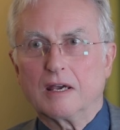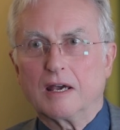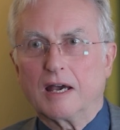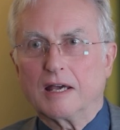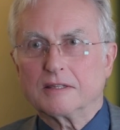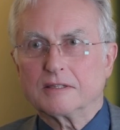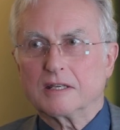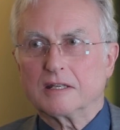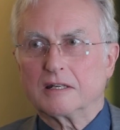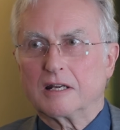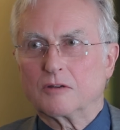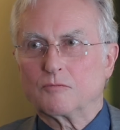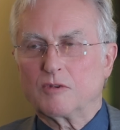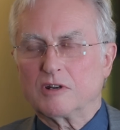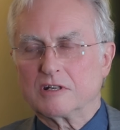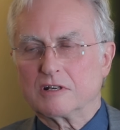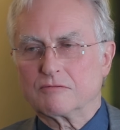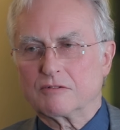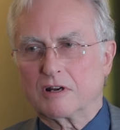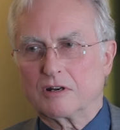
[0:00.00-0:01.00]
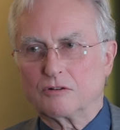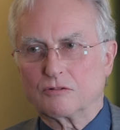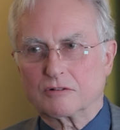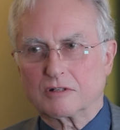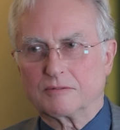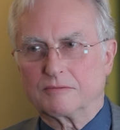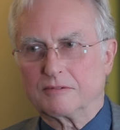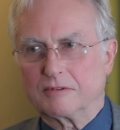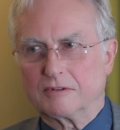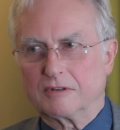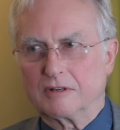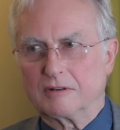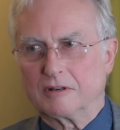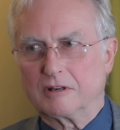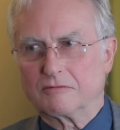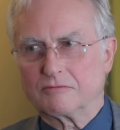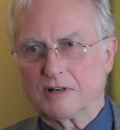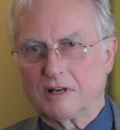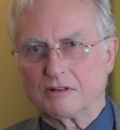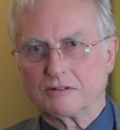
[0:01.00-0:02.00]
And then I went around, looked
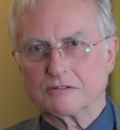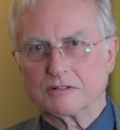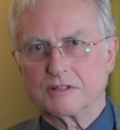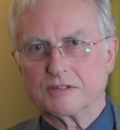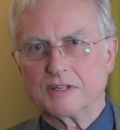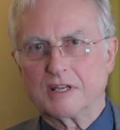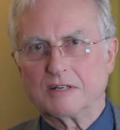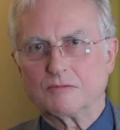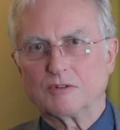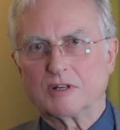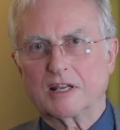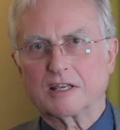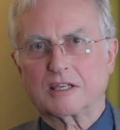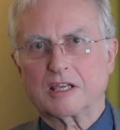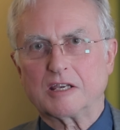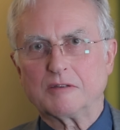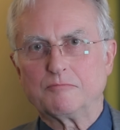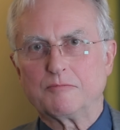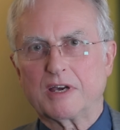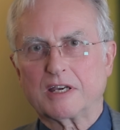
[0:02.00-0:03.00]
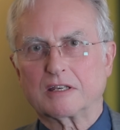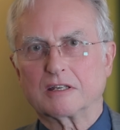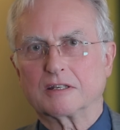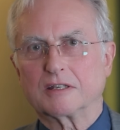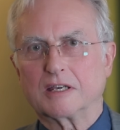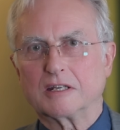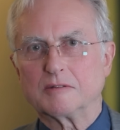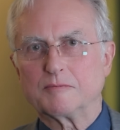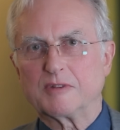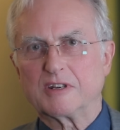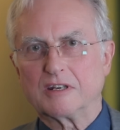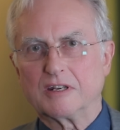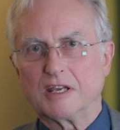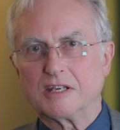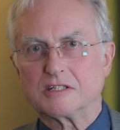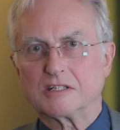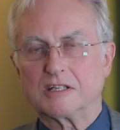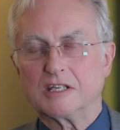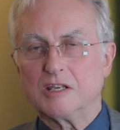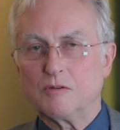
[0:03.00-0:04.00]
around, and then when I came back again a bit
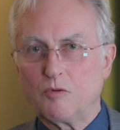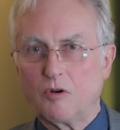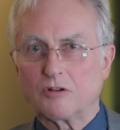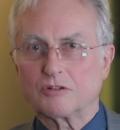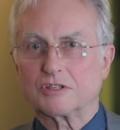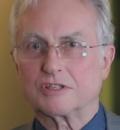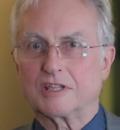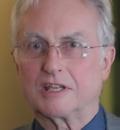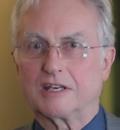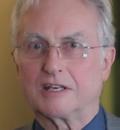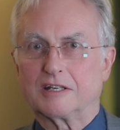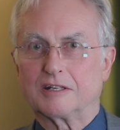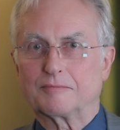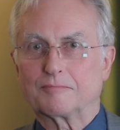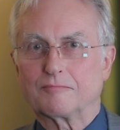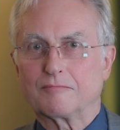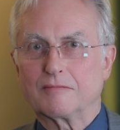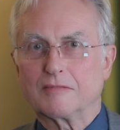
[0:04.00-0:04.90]
later, he was there.